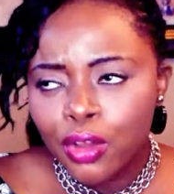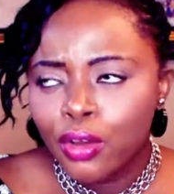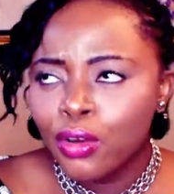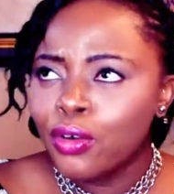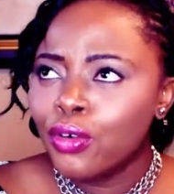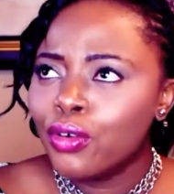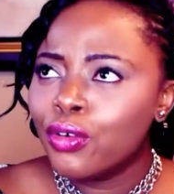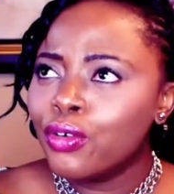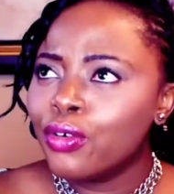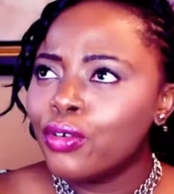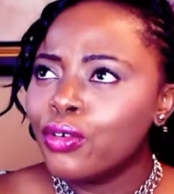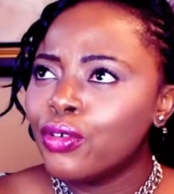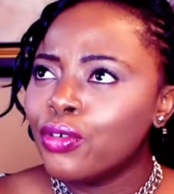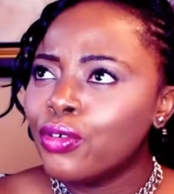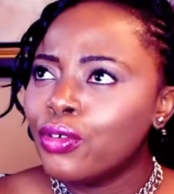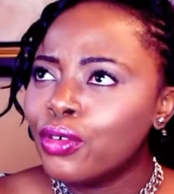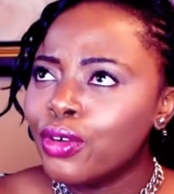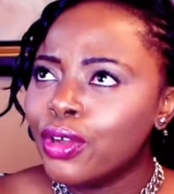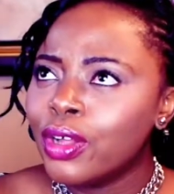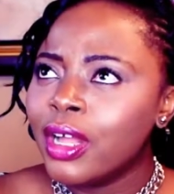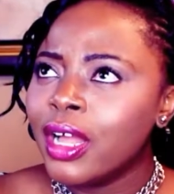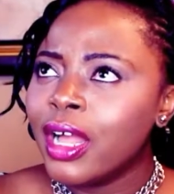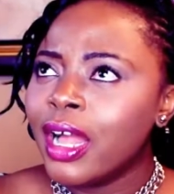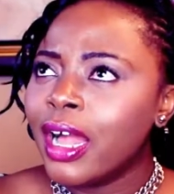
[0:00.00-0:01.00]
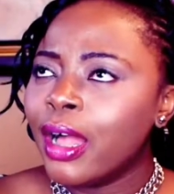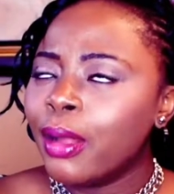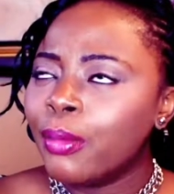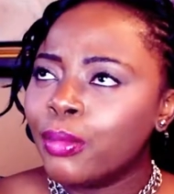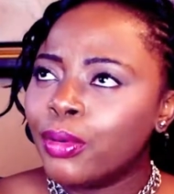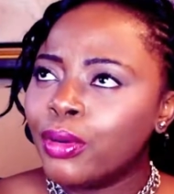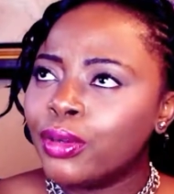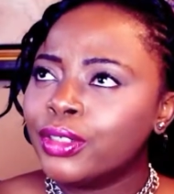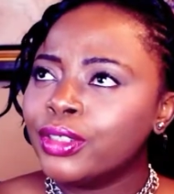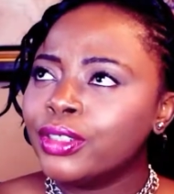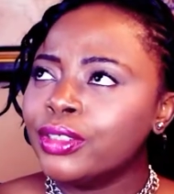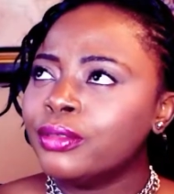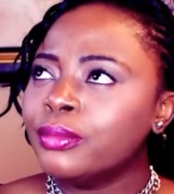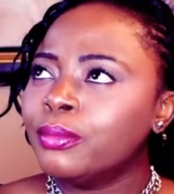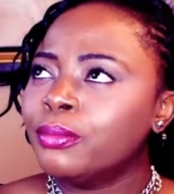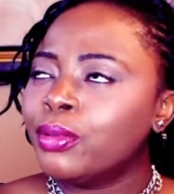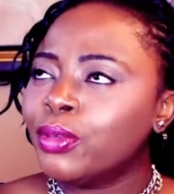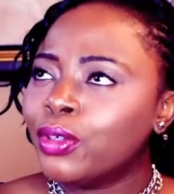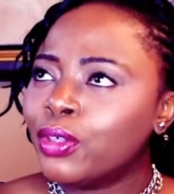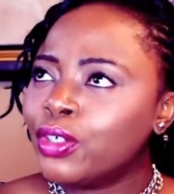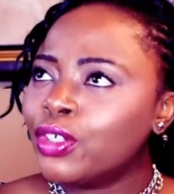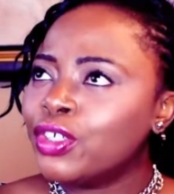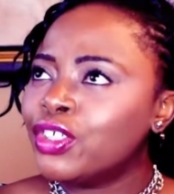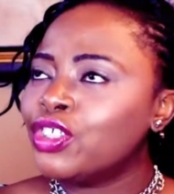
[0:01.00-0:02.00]
oh, I'm on
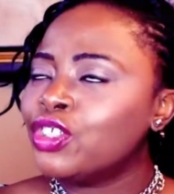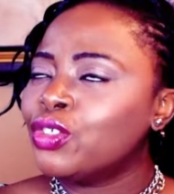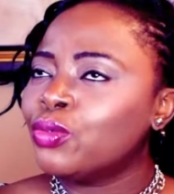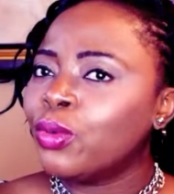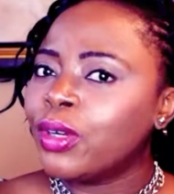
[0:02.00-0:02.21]
Budge,